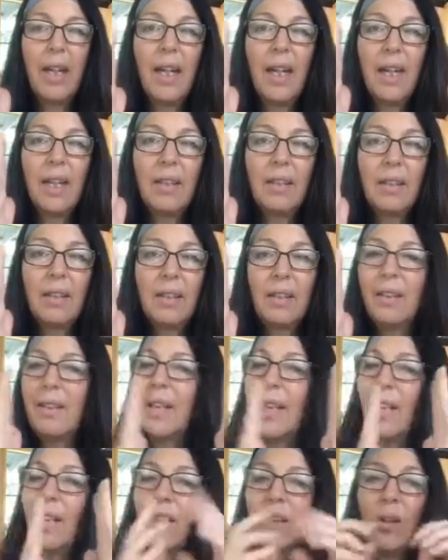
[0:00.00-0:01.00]
And
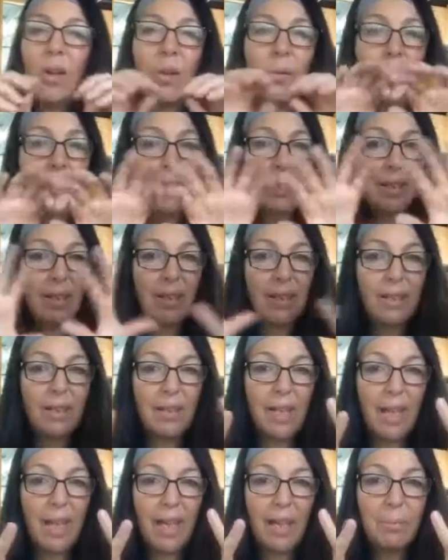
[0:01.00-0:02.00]
they aren't always the
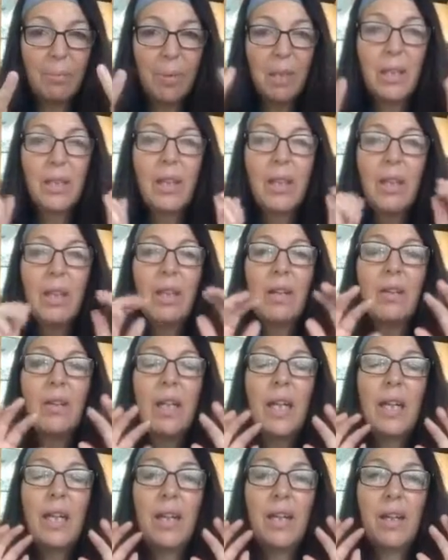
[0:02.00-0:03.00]
same.
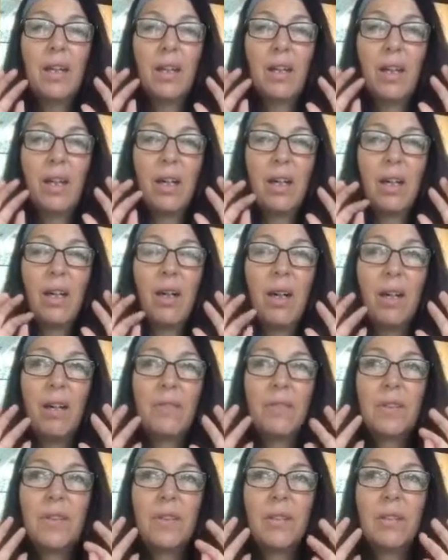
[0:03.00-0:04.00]
They are
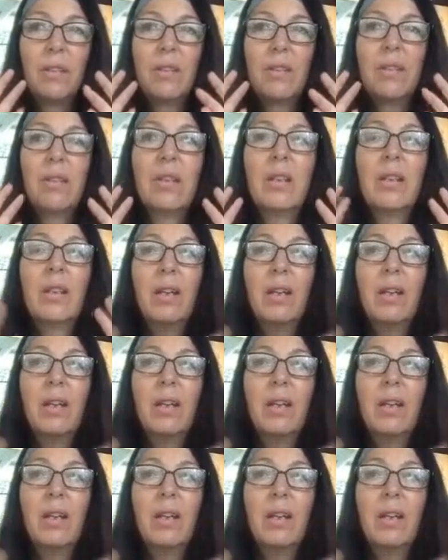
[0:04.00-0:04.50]
often